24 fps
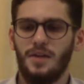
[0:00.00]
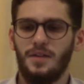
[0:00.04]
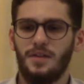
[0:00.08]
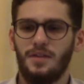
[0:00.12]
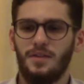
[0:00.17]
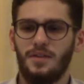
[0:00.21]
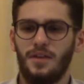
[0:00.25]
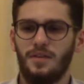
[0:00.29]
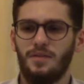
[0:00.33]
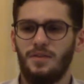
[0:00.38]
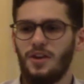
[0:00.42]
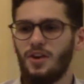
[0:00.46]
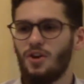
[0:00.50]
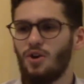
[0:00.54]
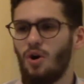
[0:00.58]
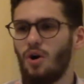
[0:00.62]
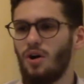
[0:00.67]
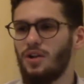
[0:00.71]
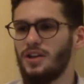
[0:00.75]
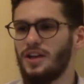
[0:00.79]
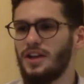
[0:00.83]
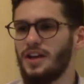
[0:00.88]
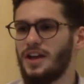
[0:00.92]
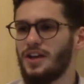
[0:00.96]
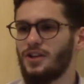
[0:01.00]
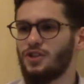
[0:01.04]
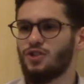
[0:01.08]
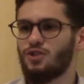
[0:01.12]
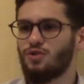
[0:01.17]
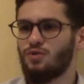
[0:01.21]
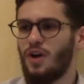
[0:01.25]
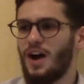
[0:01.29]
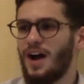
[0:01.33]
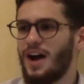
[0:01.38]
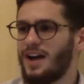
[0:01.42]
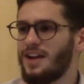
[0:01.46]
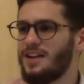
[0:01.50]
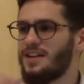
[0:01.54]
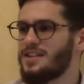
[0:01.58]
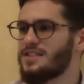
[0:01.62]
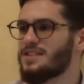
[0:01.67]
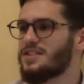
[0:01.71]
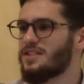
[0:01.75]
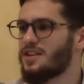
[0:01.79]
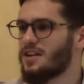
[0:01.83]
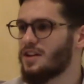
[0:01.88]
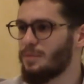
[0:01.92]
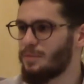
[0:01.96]
they call it Shu'a
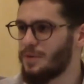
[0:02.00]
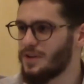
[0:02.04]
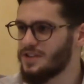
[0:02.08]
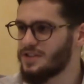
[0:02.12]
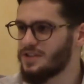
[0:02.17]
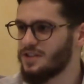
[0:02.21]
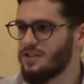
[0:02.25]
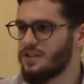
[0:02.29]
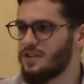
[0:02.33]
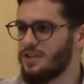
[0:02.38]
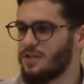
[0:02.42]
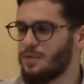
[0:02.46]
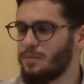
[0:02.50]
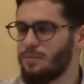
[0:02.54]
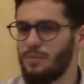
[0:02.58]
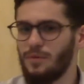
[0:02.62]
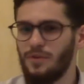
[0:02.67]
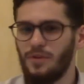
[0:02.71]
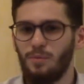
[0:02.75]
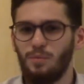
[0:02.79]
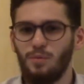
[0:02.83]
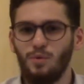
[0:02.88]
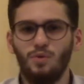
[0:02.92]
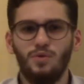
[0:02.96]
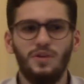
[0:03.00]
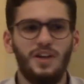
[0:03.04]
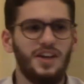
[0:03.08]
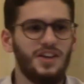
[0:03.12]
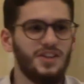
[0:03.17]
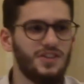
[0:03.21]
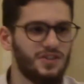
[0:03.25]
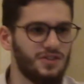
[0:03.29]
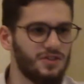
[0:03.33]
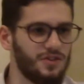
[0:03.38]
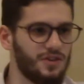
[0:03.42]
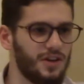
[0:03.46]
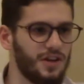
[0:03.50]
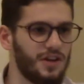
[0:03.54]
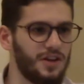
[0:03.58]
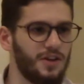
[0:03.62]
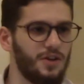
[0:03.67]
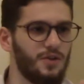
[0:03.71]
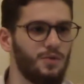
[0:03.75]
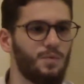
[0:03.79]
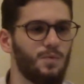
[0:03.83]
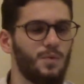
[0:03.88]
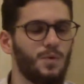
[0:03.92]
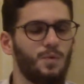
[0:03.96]
al-Azraq, basically, the blue laser, and
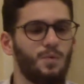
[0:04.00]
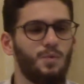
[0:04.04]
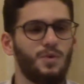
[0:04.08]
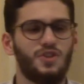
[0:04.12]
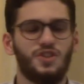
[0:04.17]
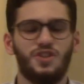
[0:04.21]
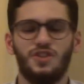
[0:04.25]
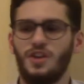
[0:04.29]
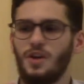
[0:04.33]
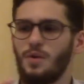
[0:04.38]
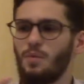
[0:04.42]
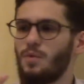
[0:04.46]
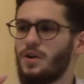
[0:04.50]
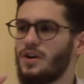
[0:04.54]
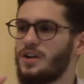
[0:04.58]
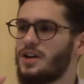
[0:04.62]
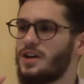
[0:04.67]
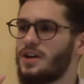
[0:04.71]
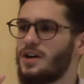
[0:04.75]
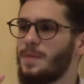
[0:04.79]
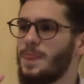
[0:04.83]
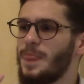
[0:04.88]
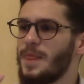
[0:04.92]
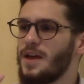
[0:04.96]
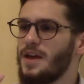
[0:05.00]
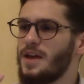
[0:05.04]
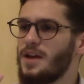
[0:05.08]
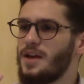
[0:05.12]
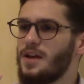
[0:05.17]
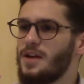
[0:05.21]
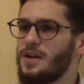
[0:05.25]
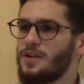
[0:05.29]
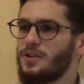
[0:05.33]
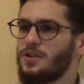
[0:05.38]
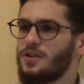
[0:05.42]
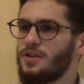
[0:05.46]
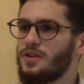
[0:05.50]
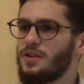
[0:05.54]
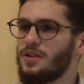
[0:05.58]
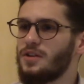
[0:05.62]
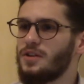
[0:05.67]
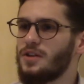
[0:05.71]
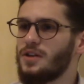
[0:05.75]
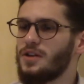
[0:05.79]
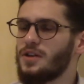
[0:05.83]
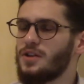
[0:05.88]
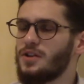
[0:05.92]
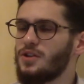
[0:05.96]
in which they want to
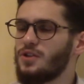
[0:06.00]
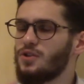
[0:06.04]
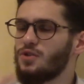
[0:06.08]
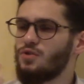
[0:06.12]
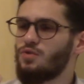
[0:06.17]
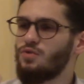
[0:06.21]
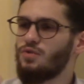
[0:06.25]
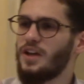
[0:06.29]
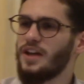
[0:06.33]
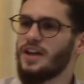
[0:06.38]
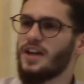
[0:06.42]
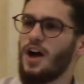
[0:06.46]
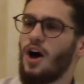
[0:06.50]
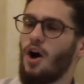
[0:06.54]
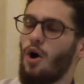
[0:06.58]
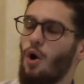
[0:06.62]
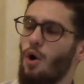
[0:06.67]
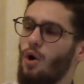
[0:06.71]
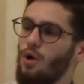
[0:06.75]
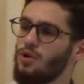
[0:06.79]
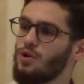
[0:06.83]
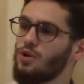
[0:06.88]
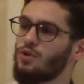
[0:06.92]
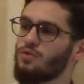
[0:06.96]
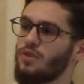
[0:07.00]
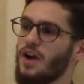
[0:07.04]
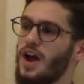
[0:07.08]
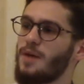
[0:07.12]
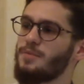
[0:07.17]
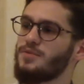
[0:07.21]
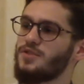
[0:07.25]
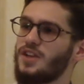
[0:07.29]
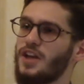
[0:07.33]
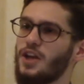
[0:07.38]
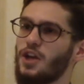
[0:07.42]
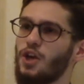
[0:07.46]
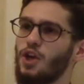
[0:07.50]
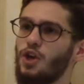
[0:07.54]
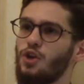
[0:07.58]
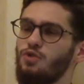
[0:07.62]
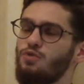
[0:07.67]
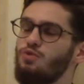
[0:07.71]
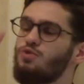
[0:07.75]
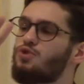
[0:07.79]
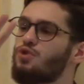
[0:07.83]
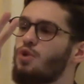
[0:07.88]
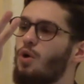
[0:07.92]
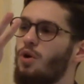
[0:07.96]
do a holograms,
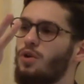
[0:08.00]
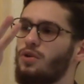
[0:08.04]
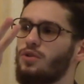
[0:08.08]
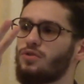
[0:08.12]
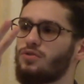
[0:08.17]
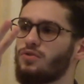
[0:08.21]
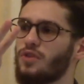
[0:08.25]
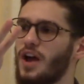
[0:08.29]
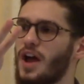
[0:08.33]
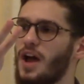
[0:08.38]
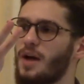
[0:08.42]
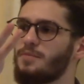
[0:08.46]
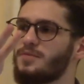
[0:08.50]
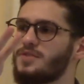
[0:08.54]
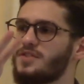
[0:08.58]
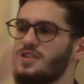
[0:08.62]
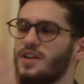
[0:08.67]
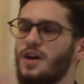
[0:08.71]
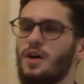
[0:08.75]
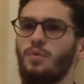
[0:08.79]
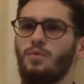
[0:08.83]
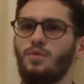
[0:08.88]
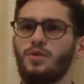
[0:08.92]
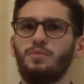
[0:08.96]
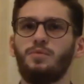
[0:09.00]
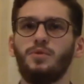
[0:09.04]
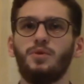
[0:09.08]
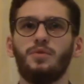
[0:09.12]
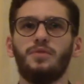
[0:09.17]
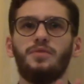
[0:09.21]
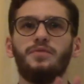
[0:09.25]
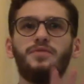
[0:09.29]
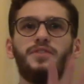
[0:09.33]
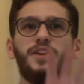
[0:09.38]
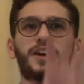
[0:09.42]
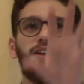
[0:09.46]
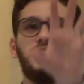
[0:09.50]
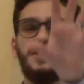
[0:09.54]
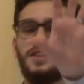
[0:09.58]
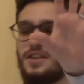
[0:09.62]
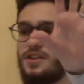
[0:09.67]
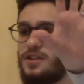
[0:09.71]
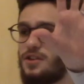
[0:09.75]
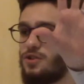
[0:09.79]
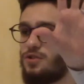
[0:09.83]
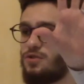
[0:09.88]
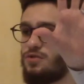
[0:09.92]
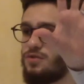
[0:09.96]
huge holograms that would be
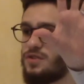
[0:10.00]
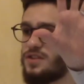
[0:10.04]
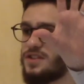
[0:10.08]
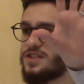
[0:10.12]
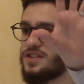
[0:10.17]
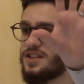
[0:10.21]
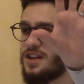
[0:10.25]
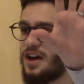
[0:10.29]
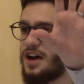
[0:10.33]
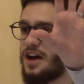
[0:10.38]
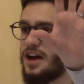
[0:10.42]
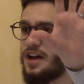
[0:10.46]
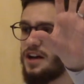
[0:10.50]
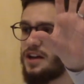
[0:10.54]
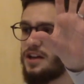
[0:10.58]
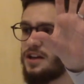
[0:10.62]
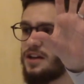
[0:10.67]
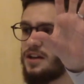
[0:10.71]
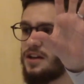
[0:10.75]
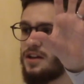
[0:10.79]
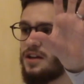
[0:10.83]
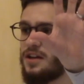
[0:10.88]
reflected into the sky